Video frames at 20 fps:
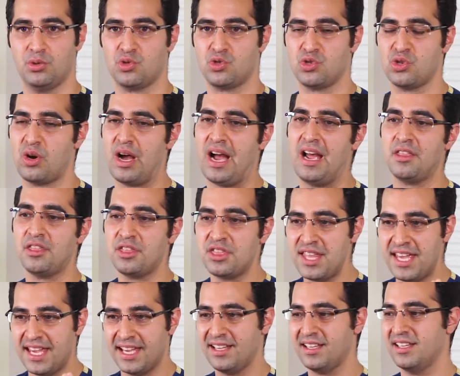So I
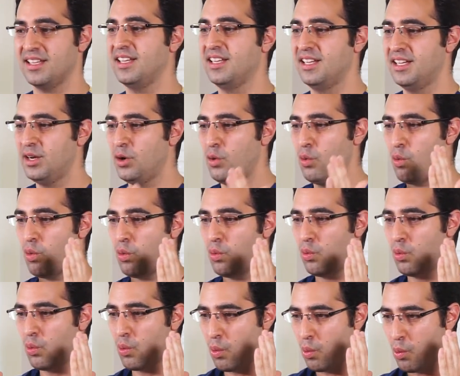think
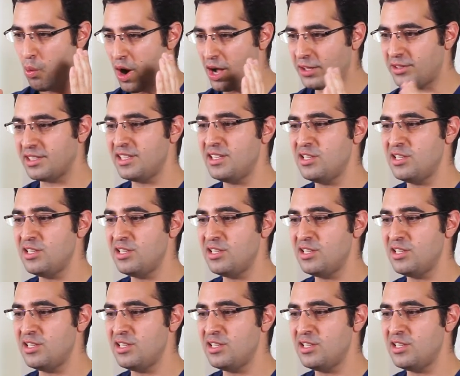what